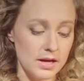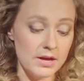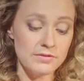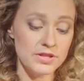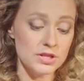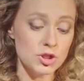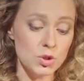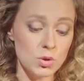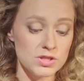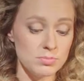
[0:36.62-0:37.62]
Everything
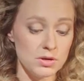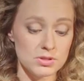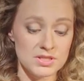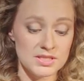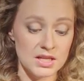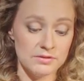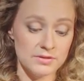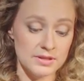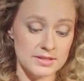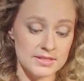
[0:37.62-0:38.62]
talked about
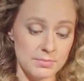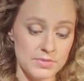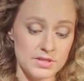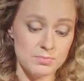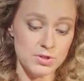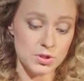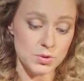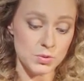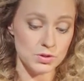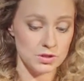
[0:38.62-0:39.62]
itself except the
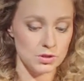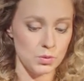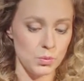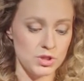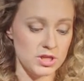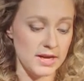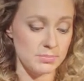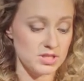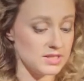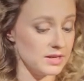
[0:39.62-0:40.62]
spittoon, which
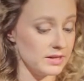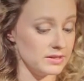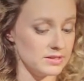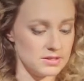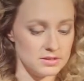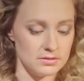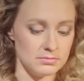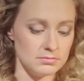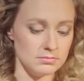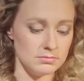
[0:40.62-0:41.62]
kept silent.
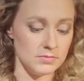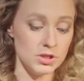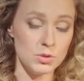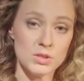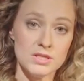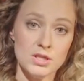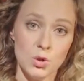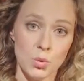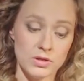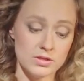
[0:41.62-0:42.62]
It was
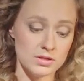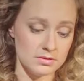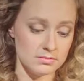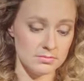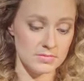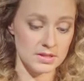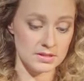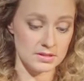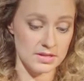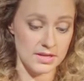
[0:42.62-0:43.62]
annoyed
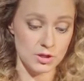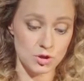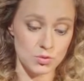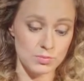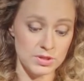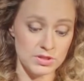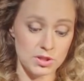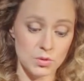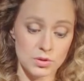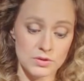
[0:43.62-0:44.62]
that they should be
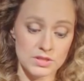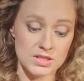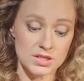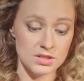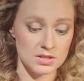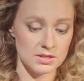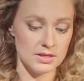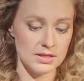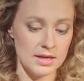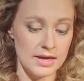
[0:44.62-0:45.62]
so conceited
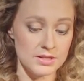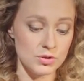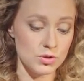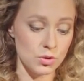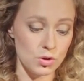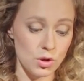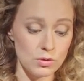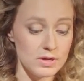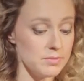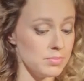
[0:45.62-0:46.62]
as to talk
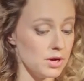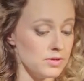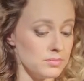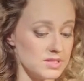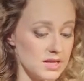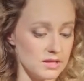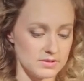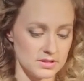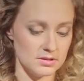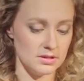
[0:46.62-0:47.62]
only about
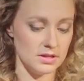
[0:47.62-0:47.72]
themselves